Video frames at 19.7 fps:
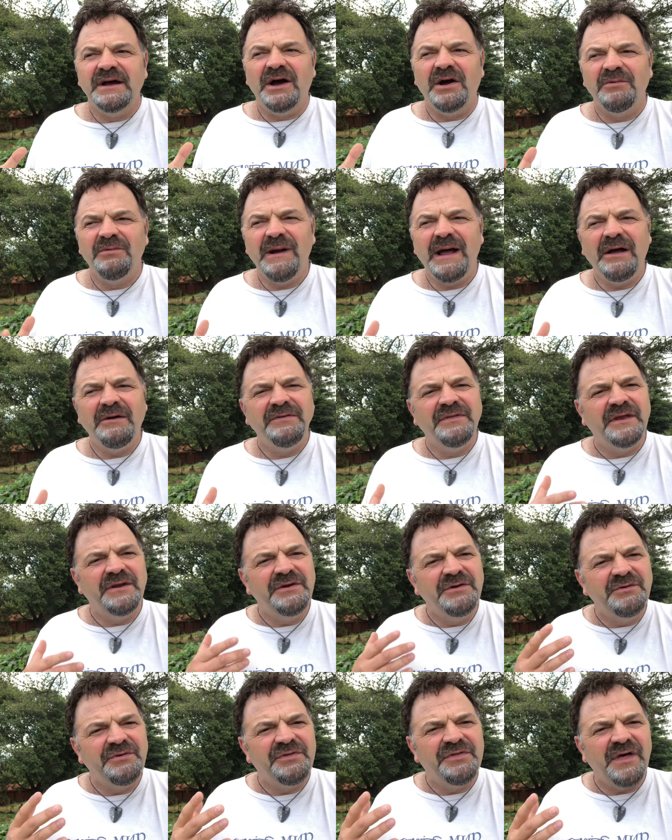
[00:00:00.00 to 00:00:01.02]
around the
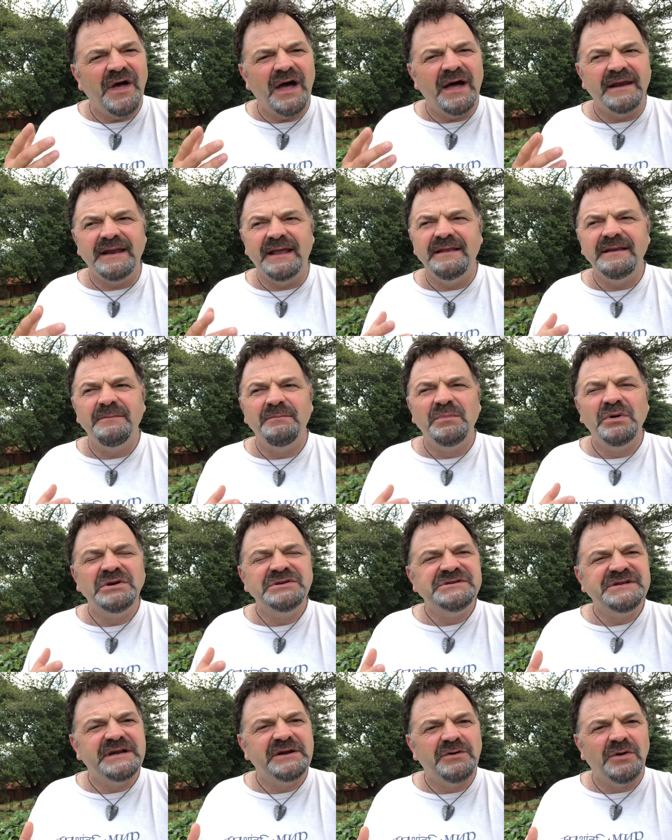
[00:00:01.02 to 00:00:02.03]
new thought and
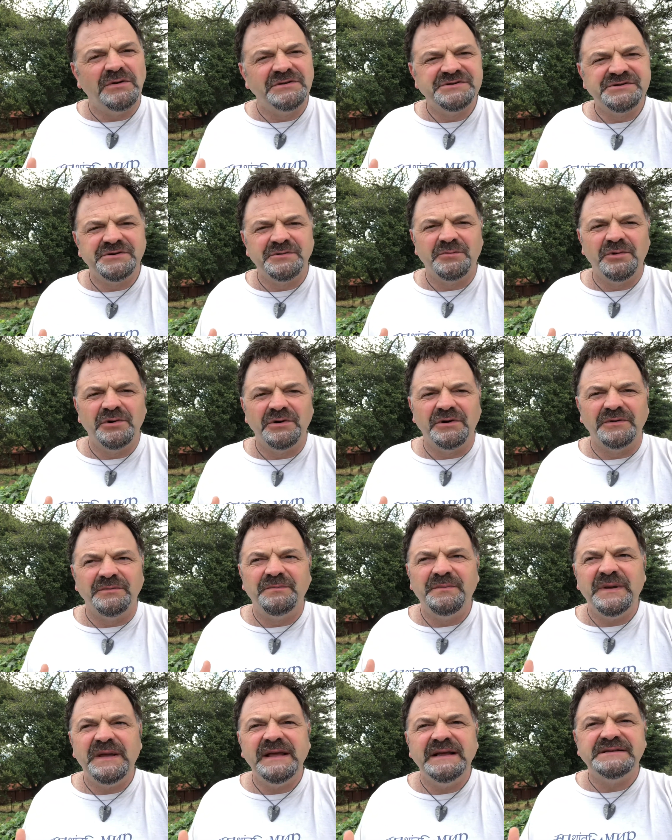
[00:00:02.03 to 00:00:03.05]
emerging culture
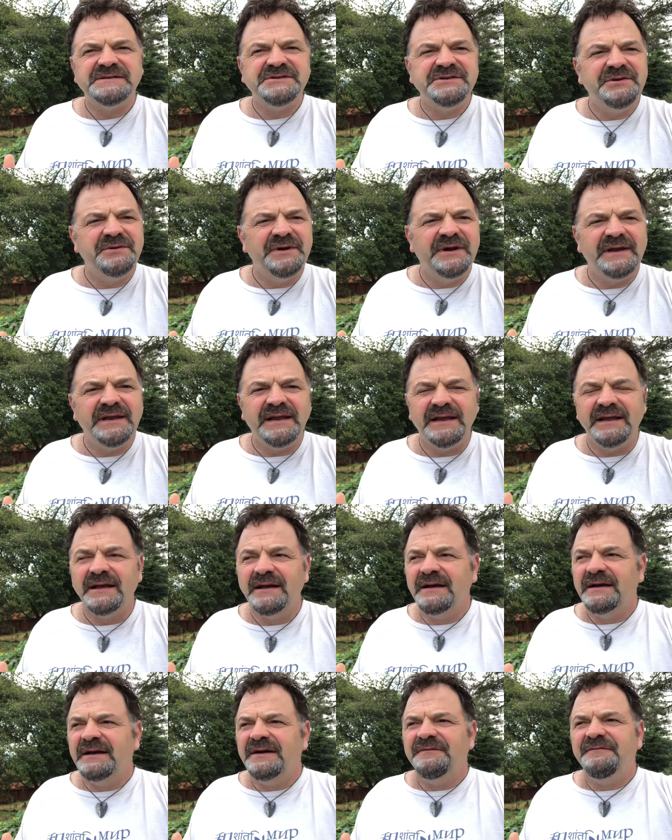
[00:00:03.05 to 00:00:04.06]
world, peace, unity,
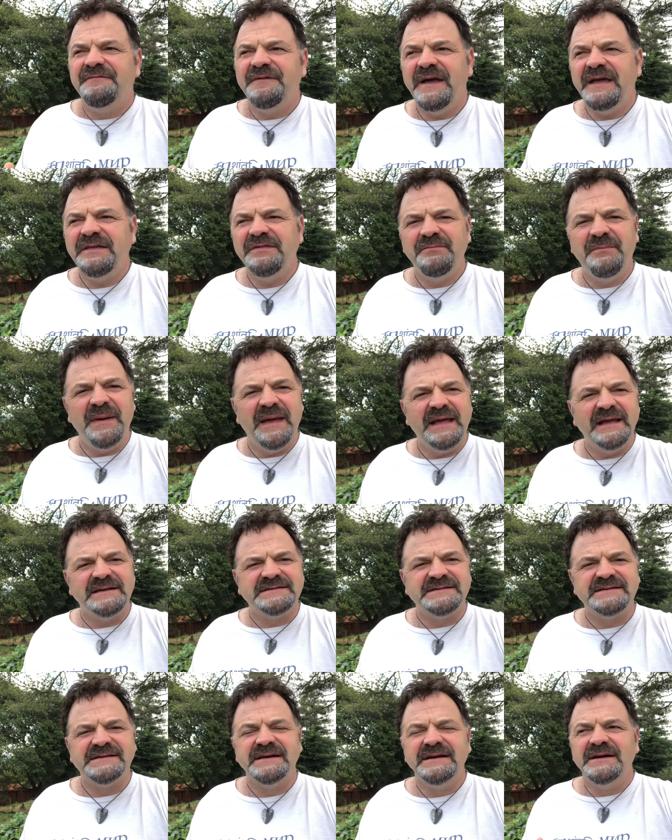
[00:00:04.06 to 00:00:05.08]

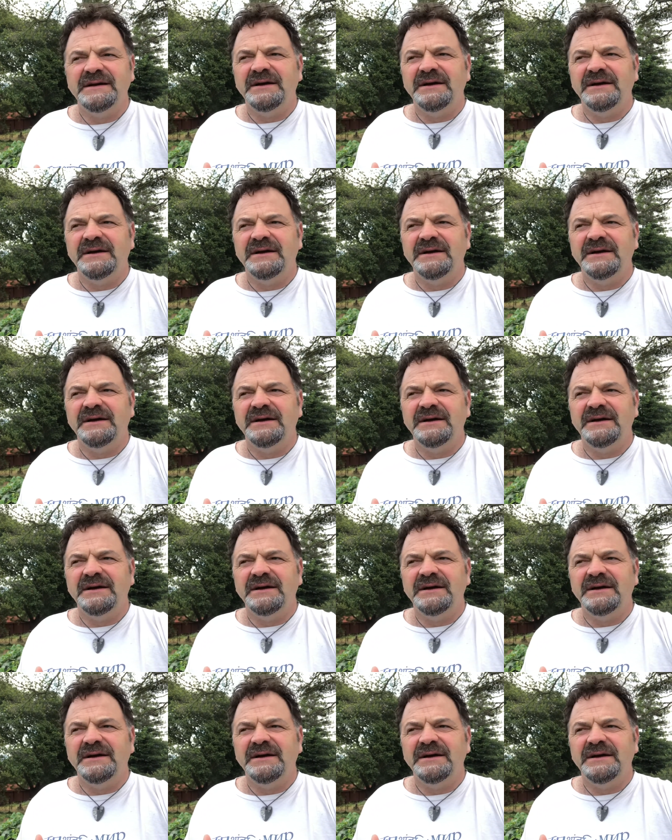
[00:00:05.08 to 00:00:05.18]
faith-based